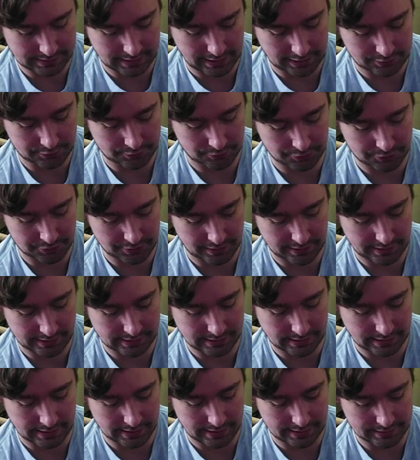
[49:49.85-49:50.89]
extra shiny
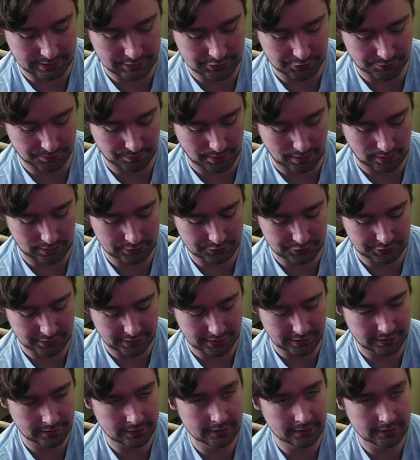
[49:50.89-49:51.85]
today. Did you polish it?